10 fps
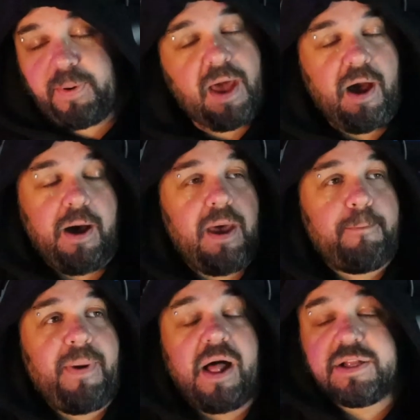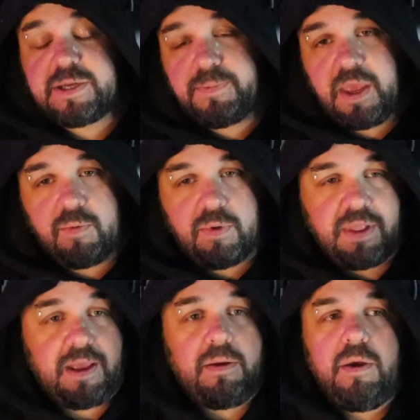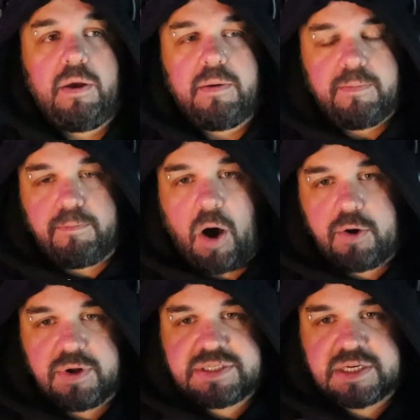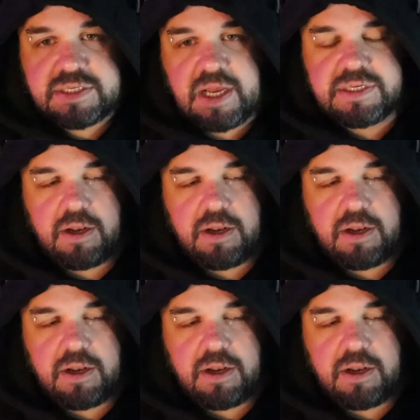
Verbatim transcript: uh, balance update, like moderate success.